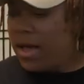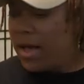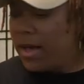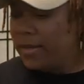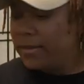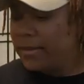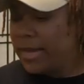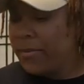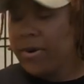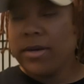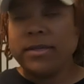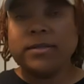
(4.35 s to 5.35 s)
Uh, today
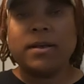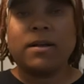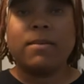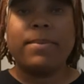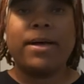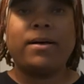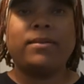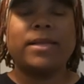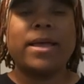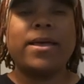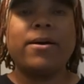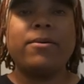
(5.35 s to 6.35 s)
we're going to talk about
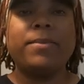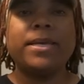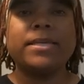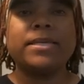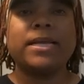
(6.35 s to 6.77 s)
the helmets